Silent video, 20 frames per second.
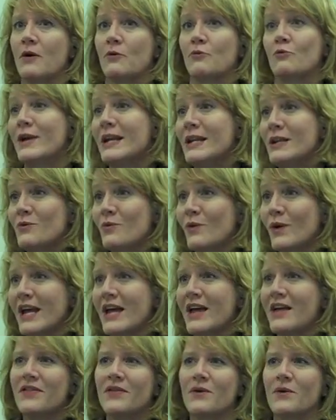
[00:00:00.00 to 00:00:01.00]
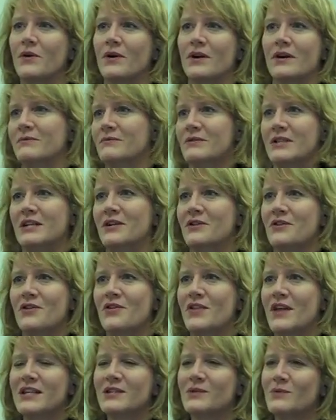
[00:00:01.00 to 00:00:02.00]
written with or done other
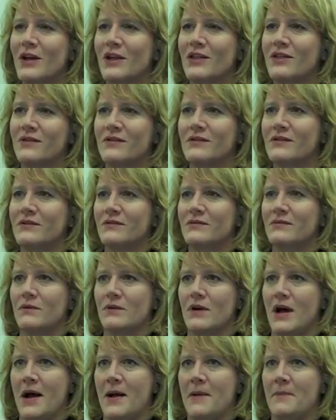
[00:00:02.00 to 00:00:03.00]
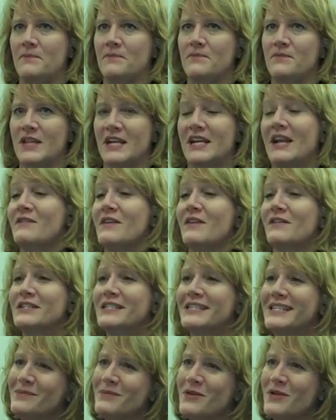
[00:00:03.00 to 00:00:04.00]
things with that I've never
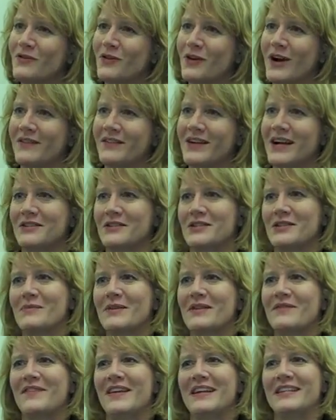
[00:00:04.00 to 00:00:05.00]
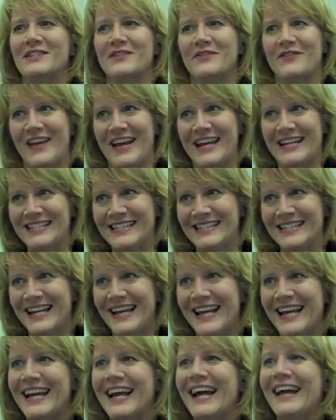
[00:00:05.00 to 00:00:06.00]
seen before, I've gotten to meet face to face.
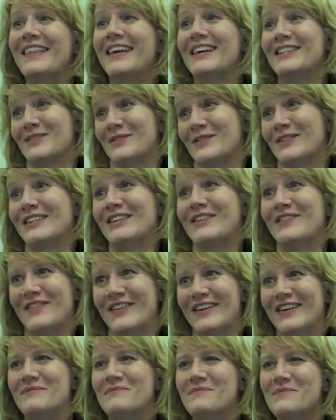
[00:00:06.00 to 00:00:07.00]
And that's really fun.